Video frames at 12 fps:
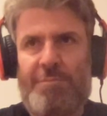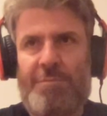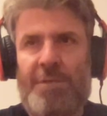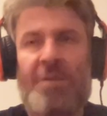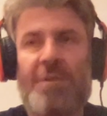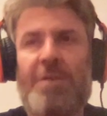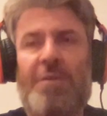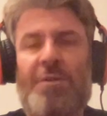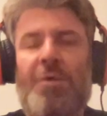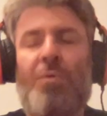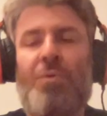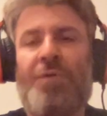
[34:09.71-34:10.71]
the
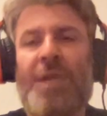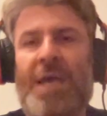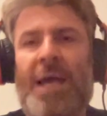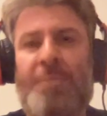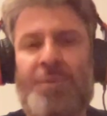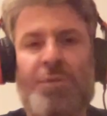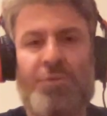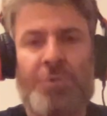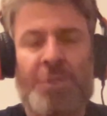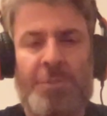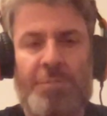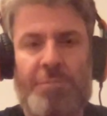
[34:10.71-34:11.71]
the whole thing
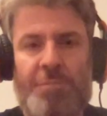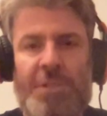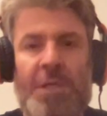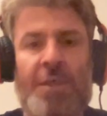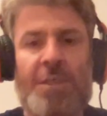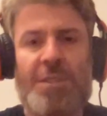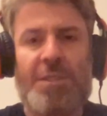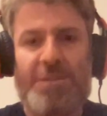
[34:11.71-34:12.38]
absolutely sucks.